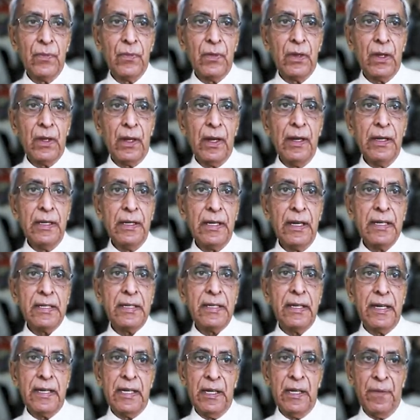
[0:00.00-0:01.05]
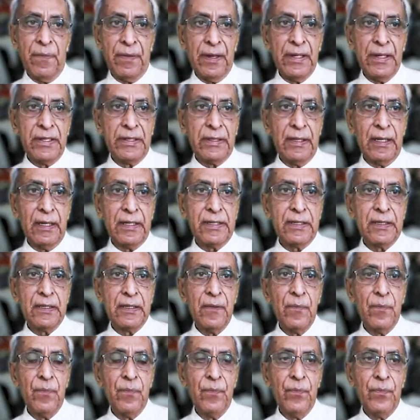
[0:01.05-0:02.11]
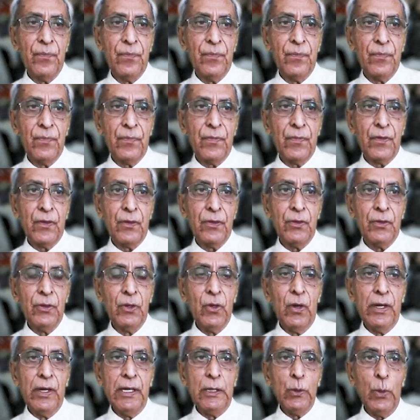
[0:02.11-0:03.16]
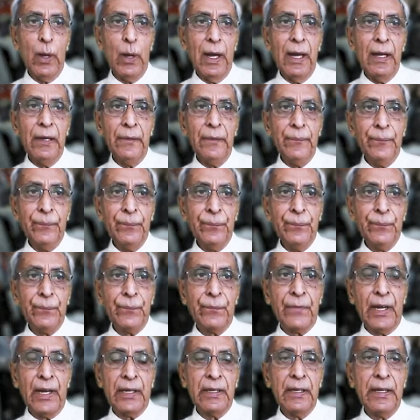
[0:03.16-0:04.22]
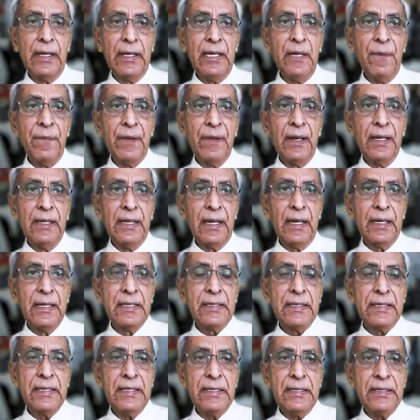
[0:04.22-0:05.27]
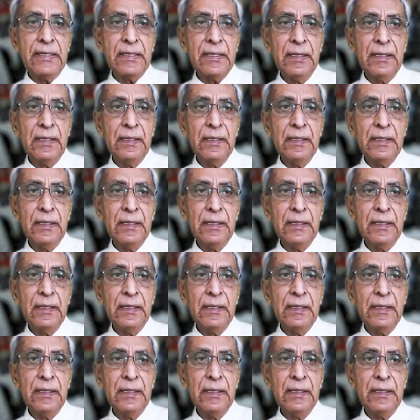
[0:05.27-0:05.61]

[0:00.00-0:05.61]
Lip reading: Interest rate differentials. You know it well that in a different currencies,